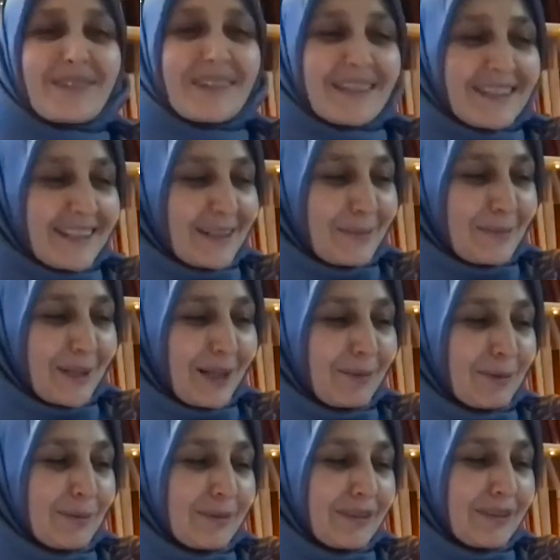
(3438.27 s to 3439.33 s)
was
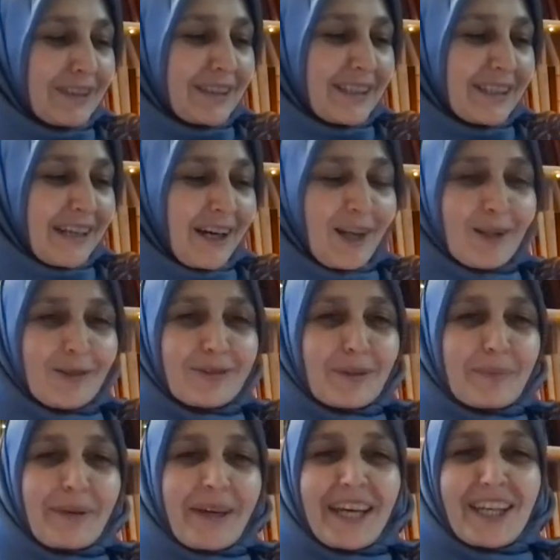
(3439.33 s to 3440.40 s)
probably a half a
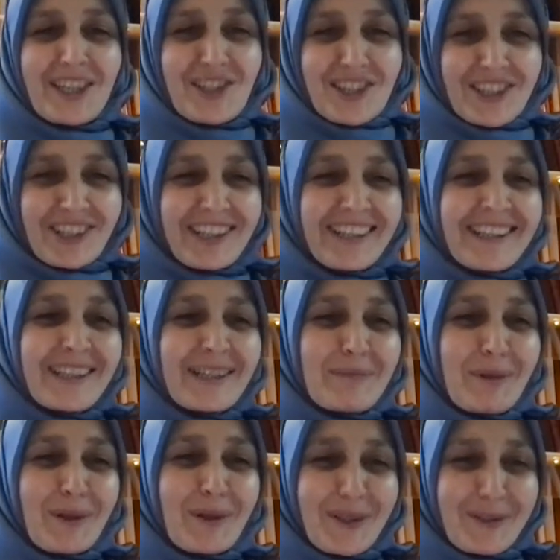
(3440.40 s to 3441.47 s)
page in the
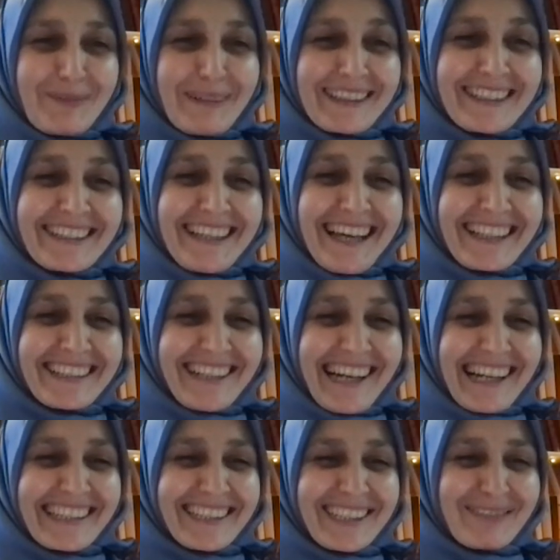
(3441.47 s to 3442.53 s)
book, but it
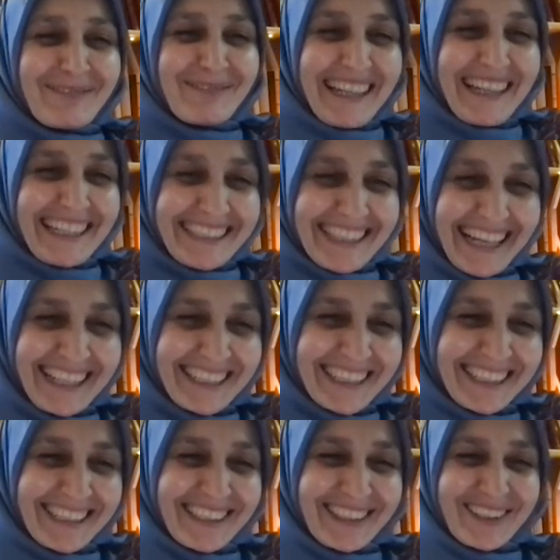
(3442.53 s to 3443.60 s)
attracted my
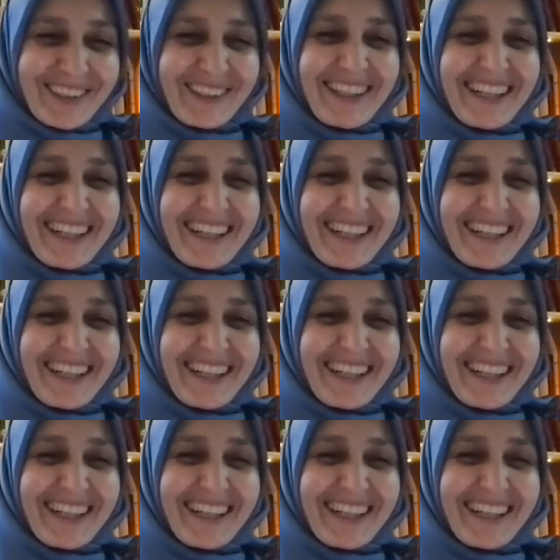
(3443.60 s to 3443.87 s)
attention. So